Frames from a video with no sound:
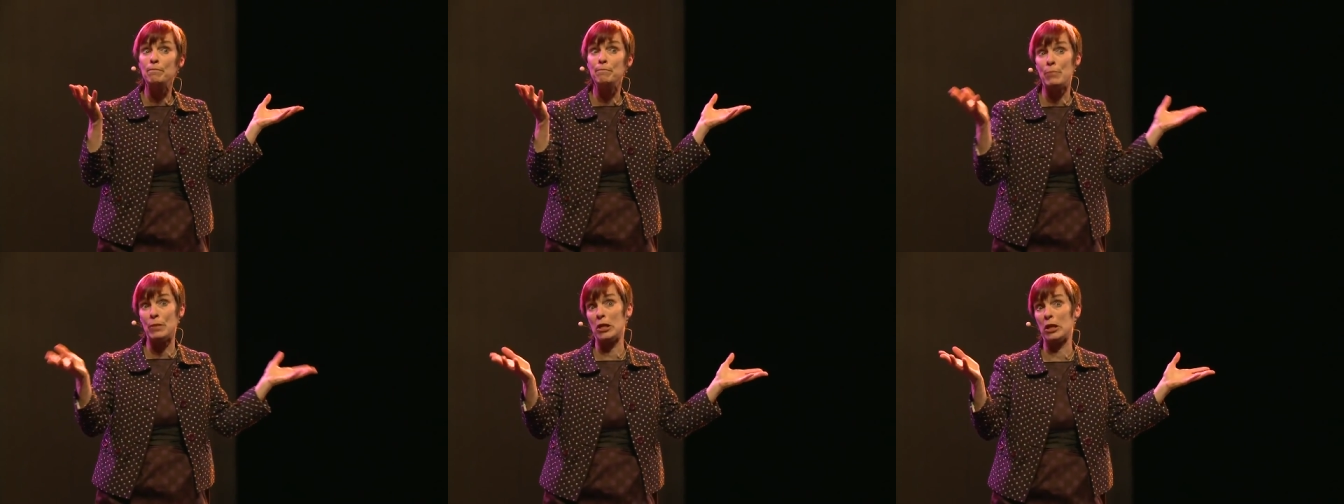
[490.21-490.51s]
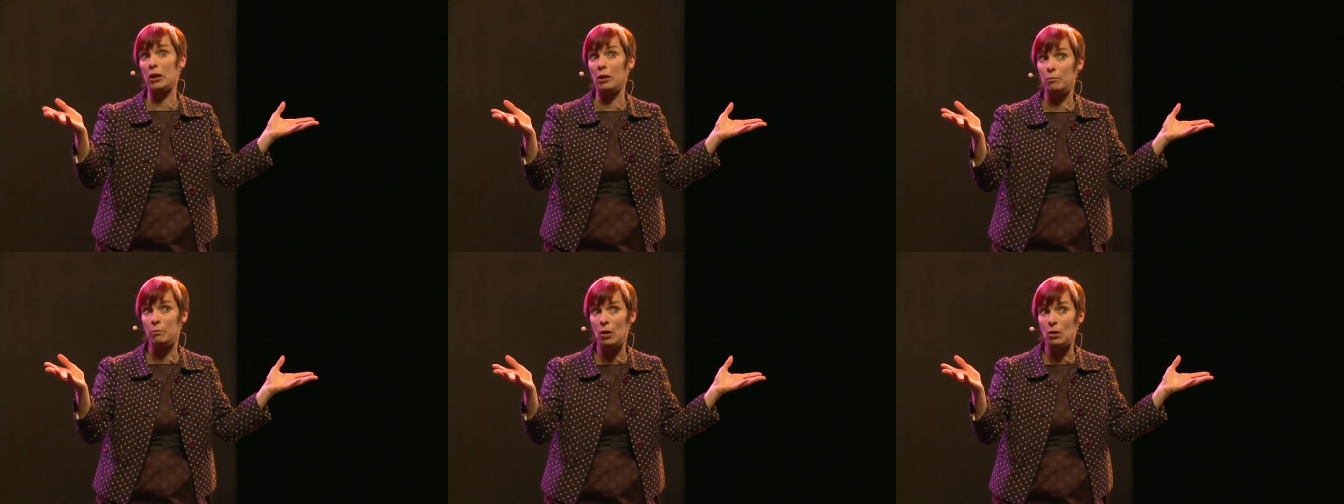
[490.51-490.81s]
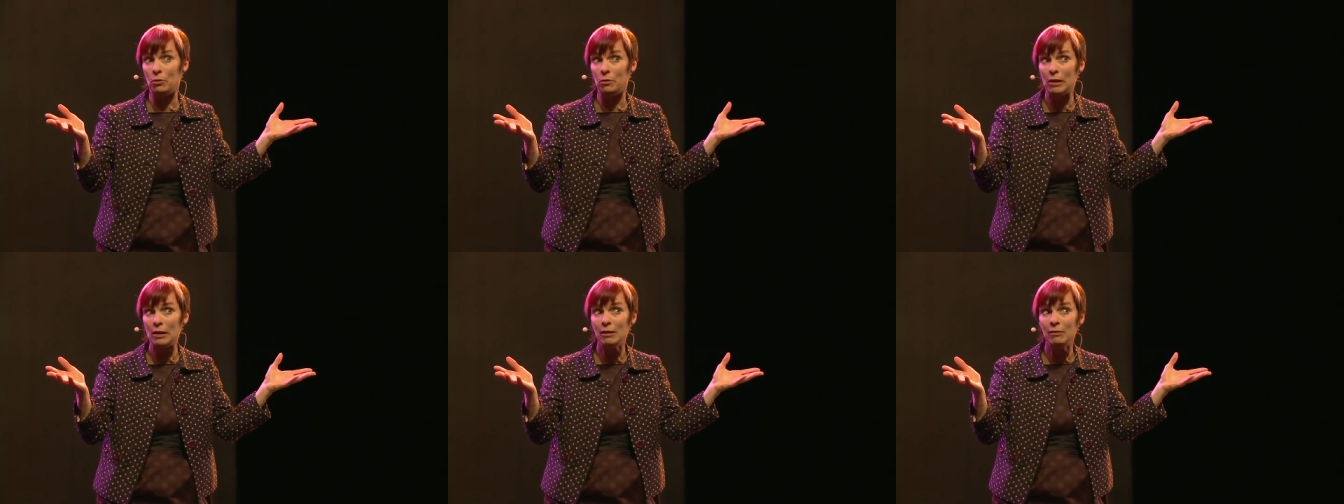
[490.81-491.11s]
big
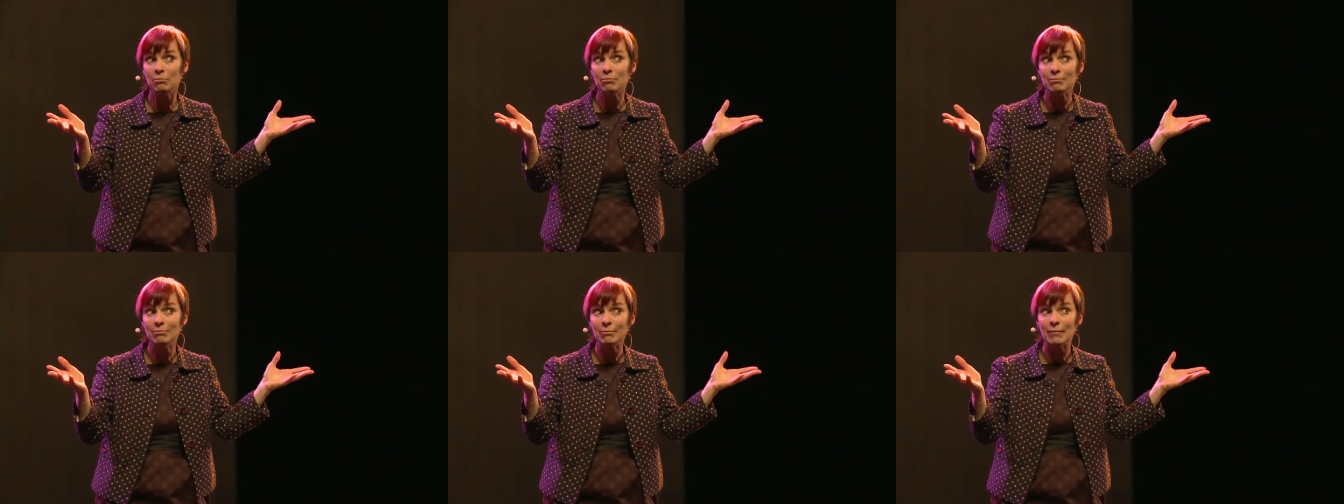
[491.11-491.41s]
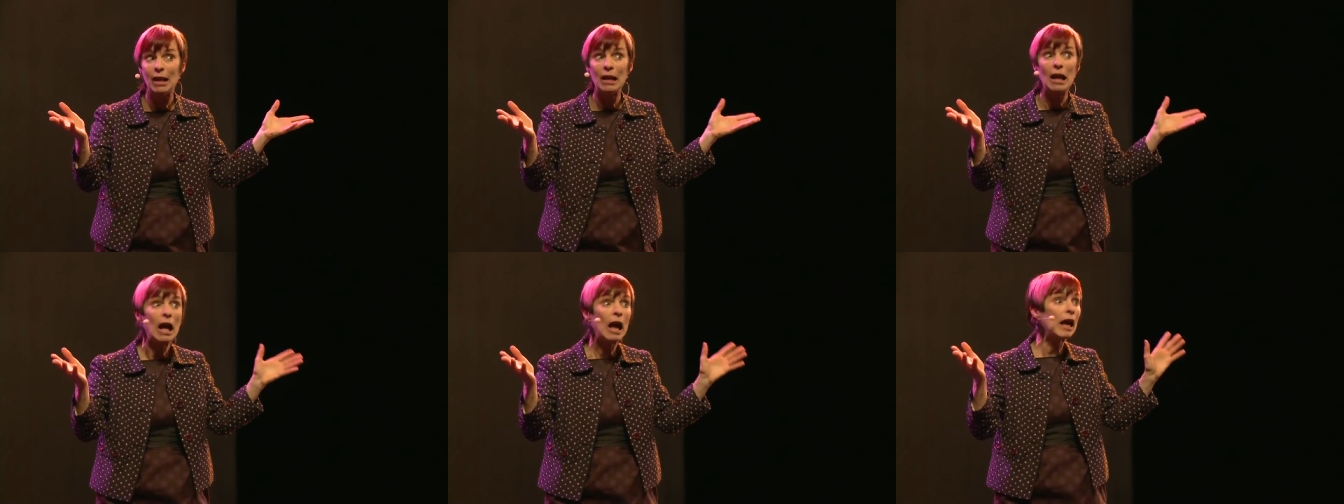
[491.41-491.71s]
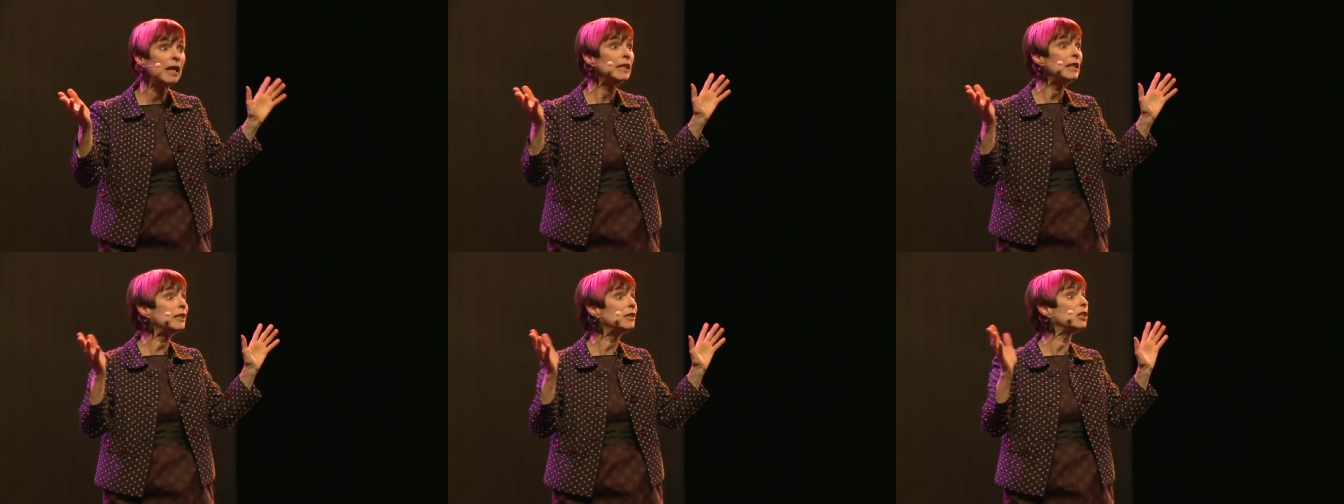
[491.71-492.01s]
pony.
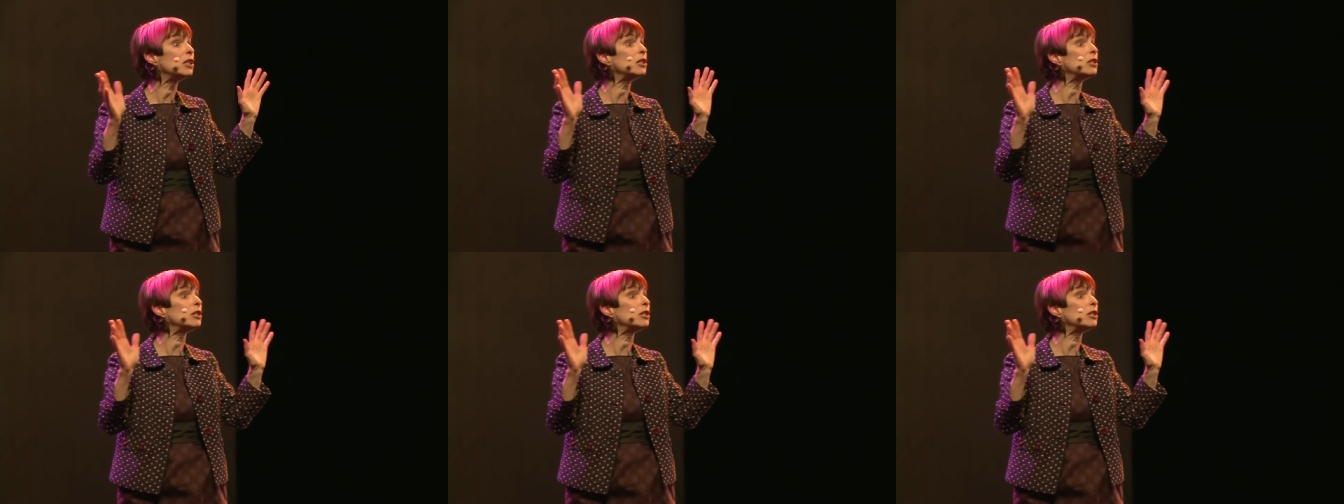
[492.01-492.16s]
I need the